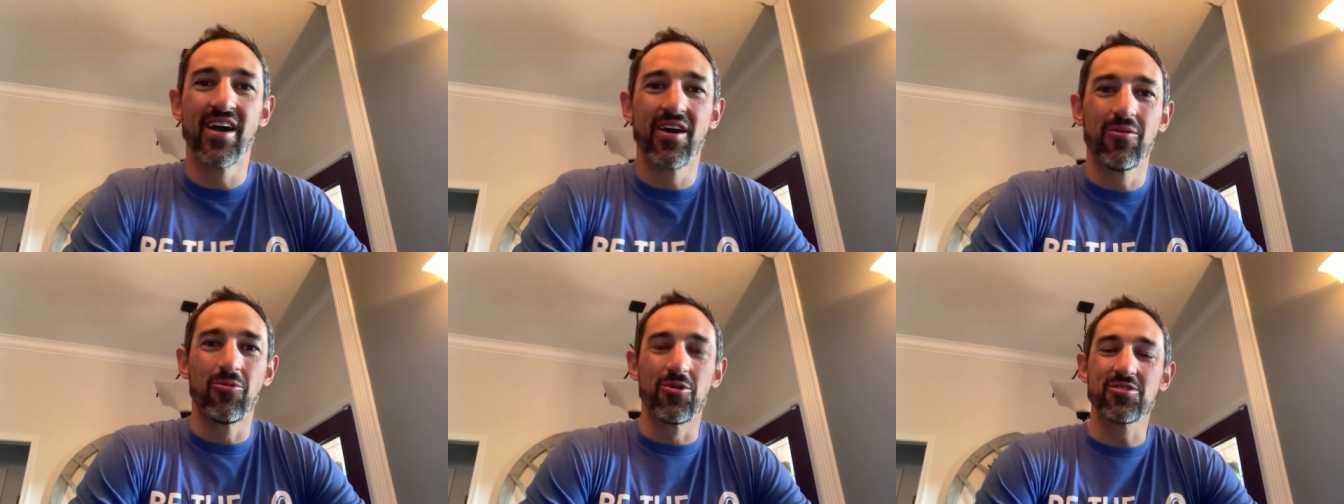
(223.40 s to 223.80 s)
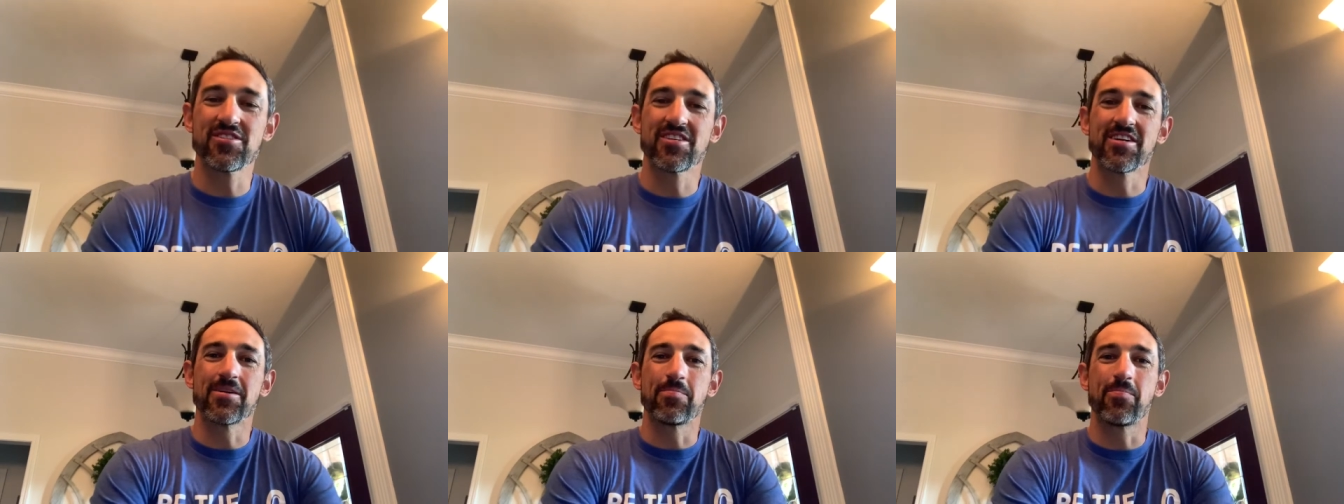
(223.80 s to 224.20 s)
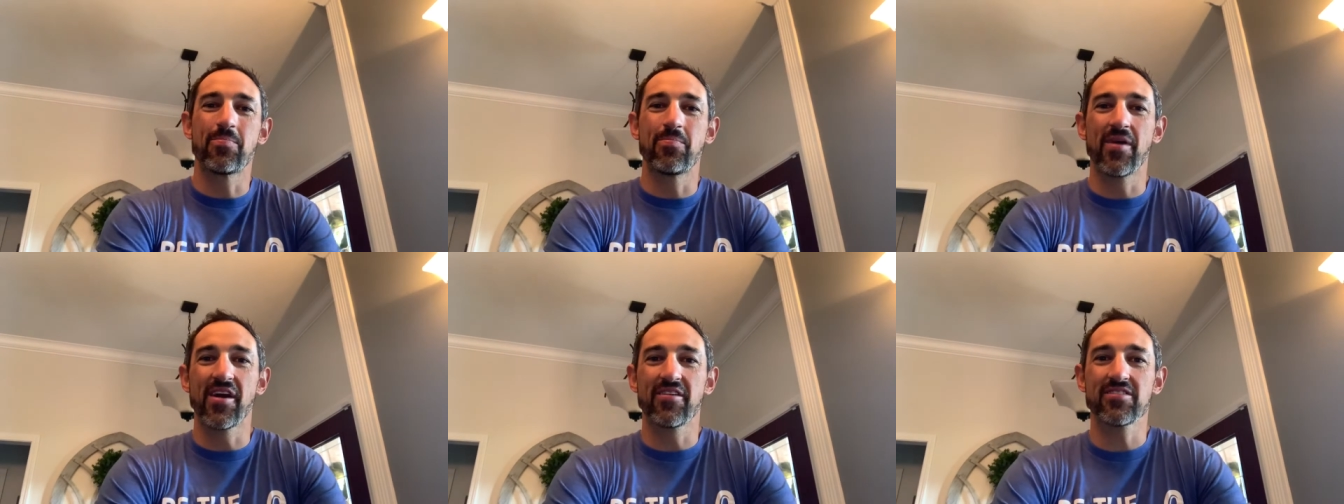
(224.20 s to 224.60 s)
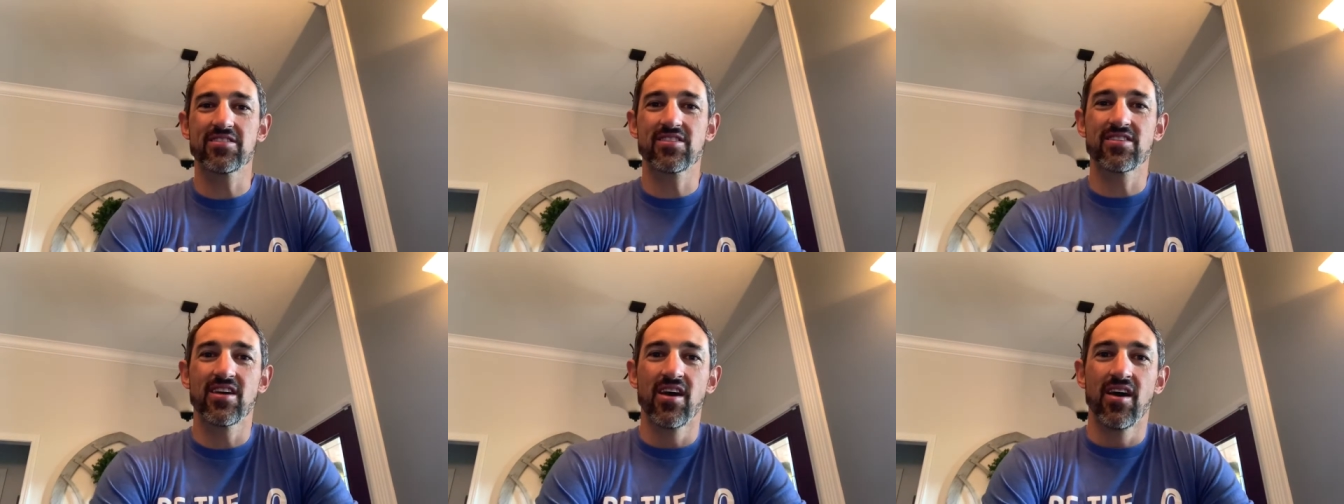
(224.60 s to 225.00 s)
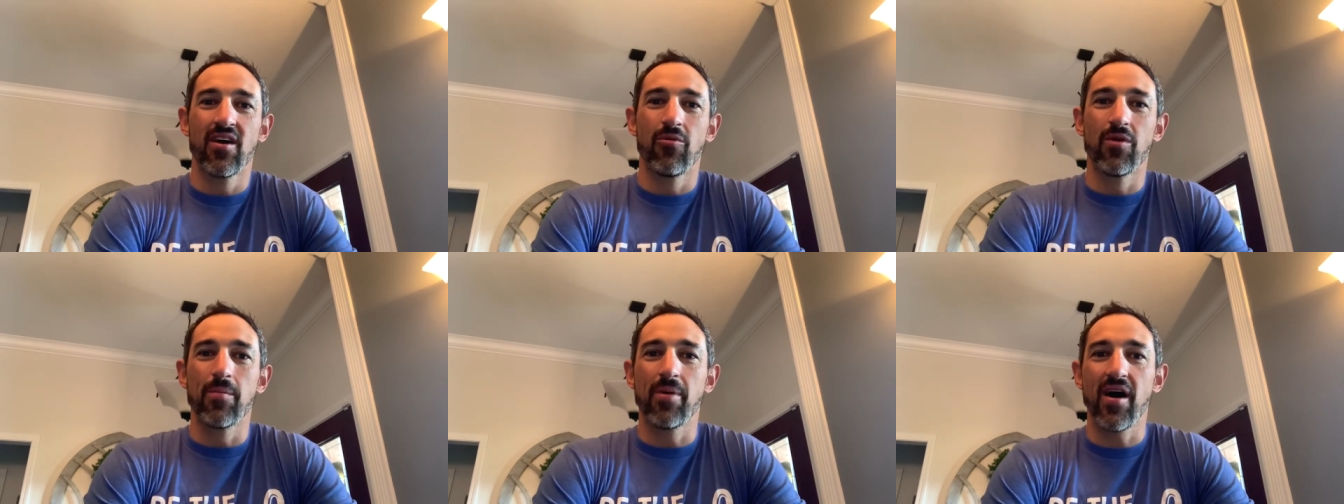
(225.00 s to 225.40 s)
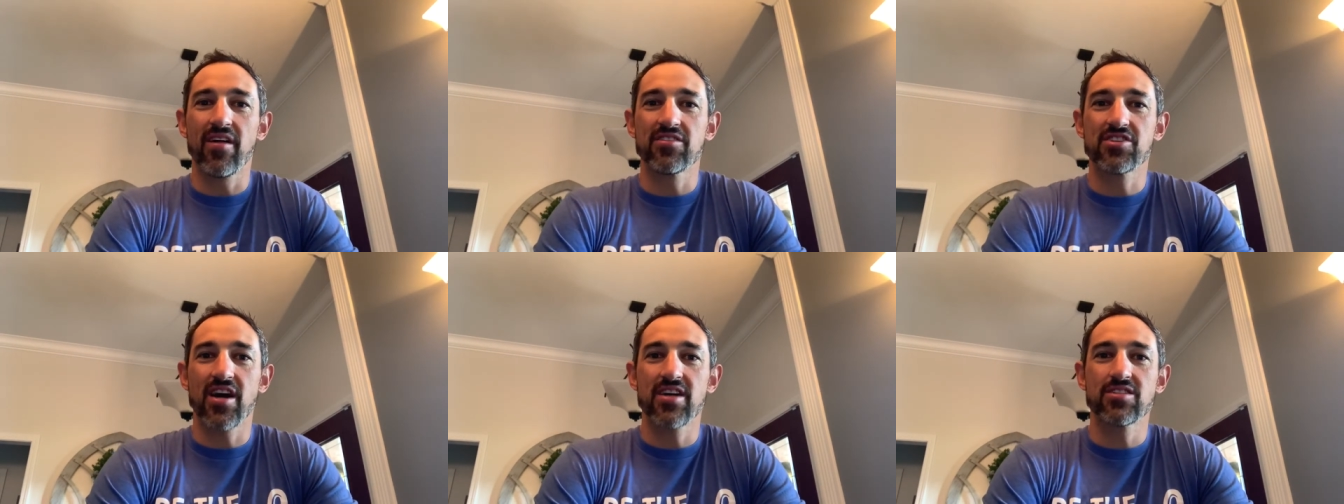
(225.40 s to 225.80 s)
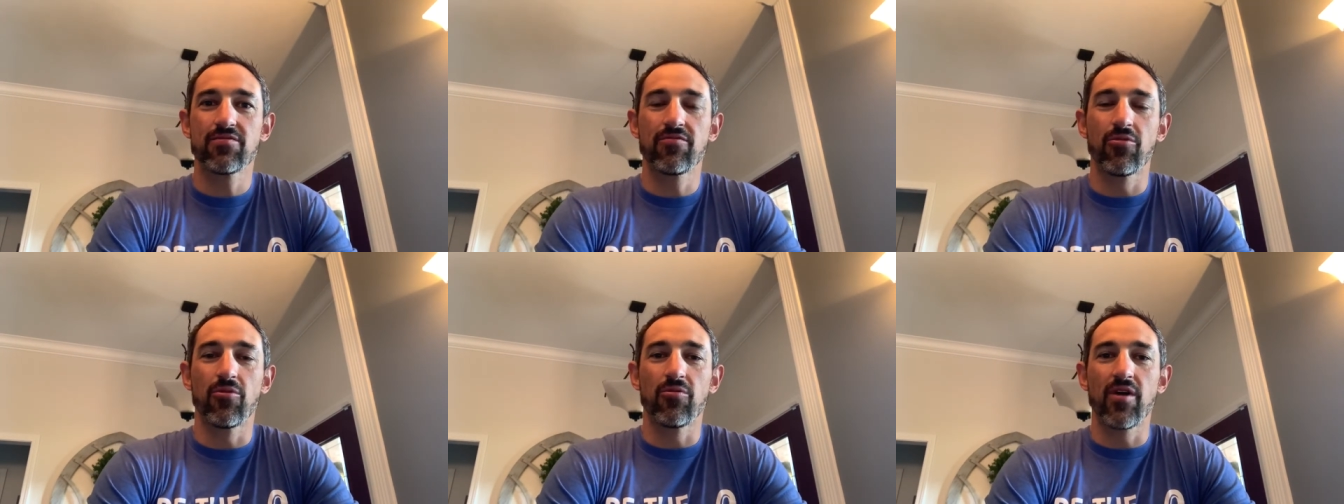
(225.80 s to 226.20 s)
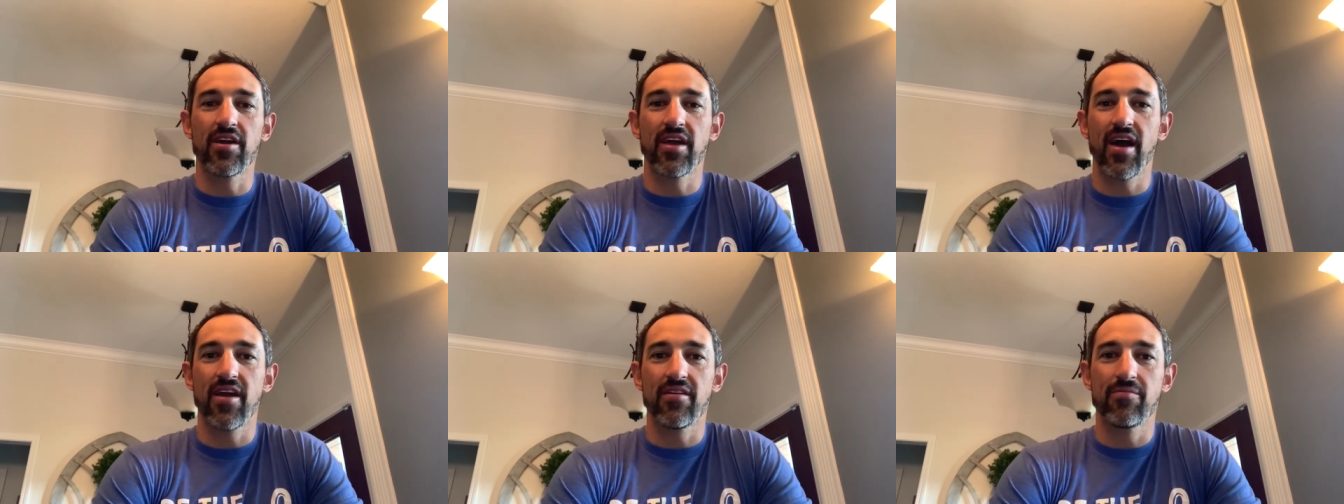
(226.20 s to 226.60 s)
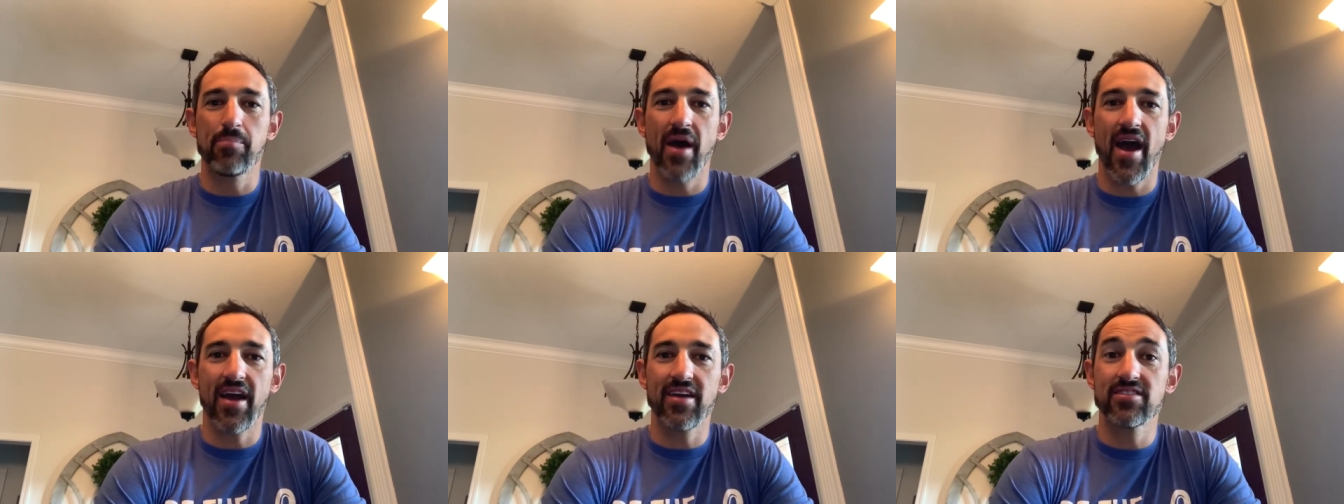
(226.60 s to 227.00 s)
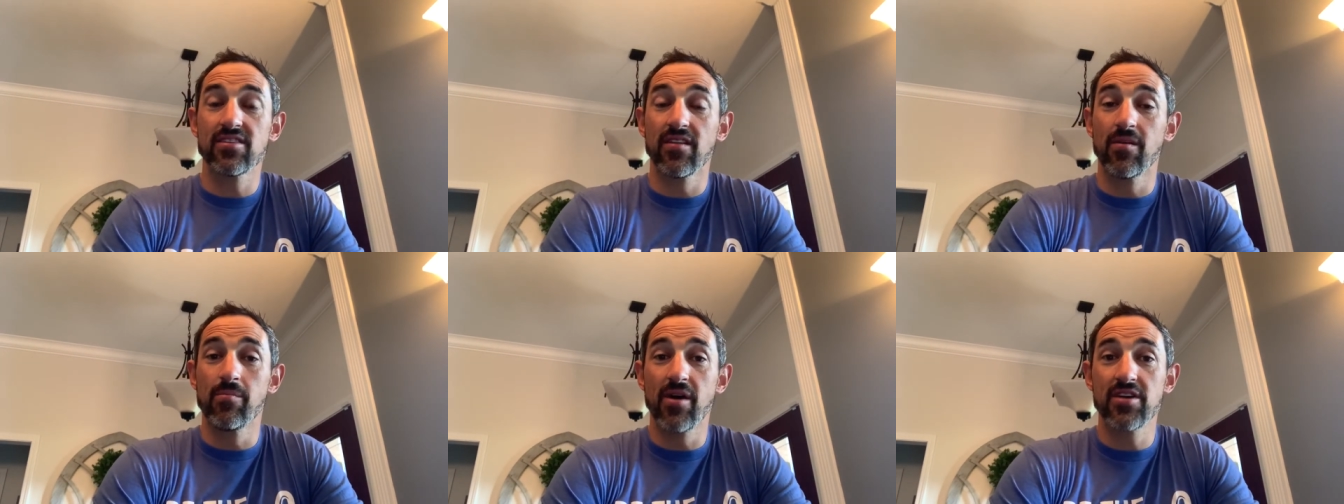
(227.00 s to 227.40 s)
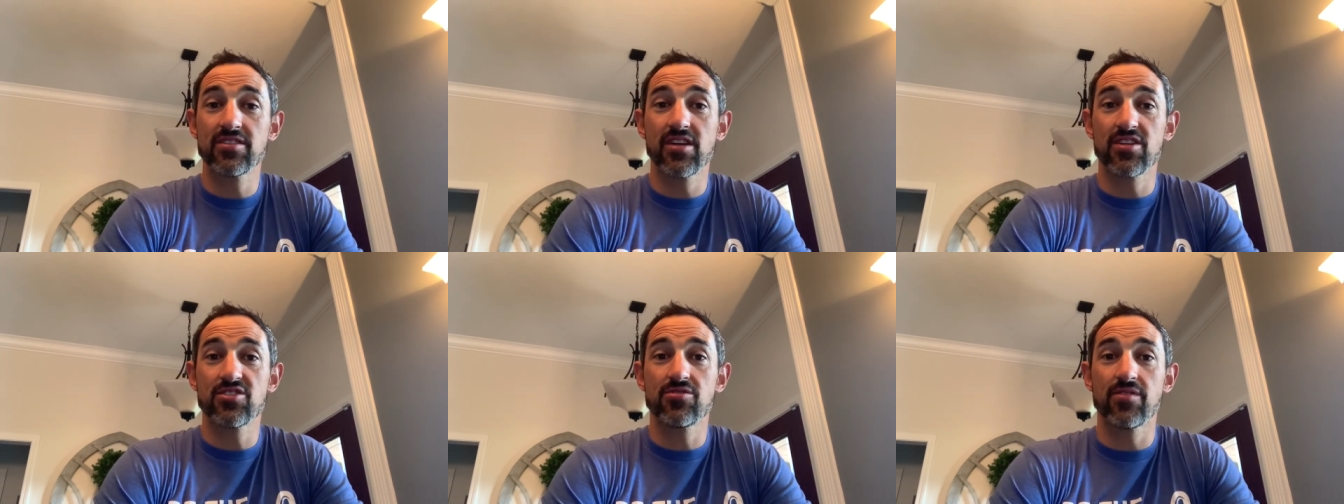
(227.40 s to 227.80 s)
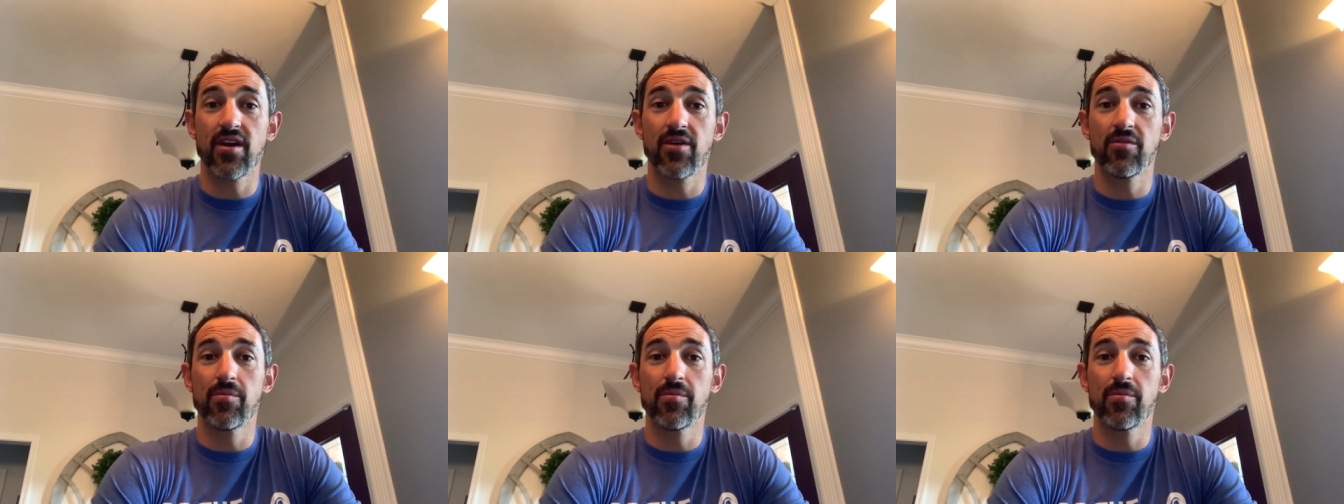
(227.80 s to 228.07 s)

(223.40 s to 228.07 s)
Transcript: we'll see. Parents, we apologize for running out of packets on the bus yesterday.